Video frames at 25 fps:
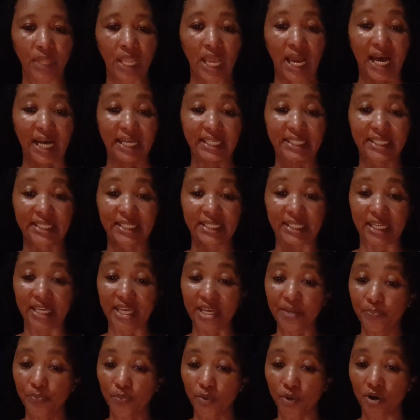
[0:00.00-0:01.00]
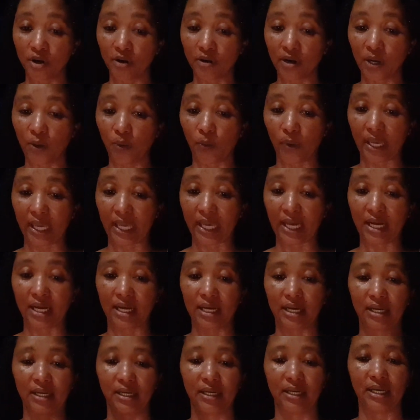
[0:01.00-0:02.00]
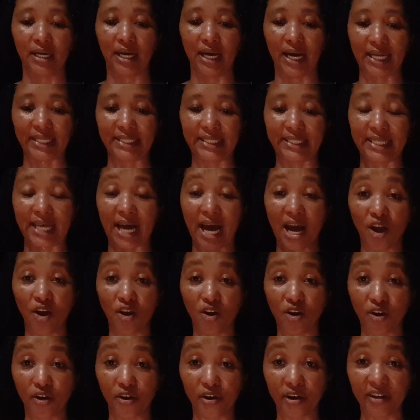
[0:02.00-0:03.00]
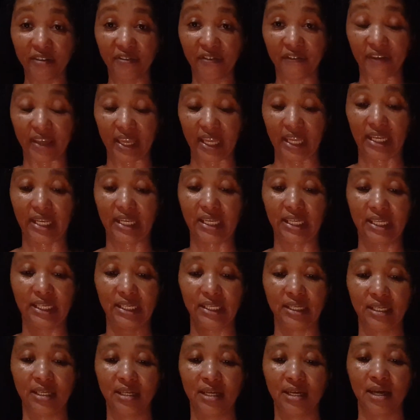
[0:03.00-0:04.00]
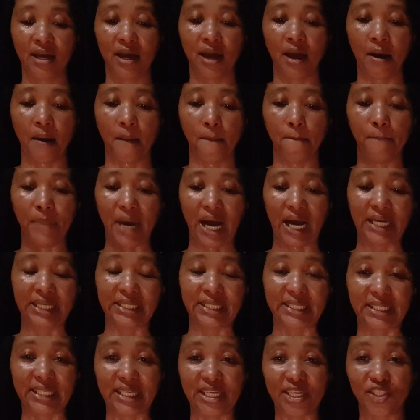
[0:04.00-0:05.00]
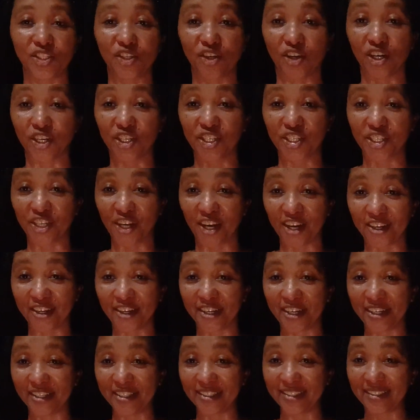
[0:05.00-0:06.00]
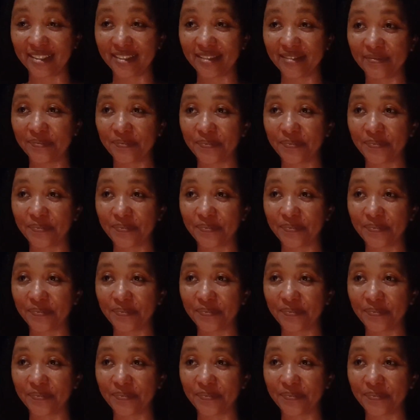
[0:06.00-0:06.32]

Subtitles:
asleep or awake, attack or defend, backseat or shotgun,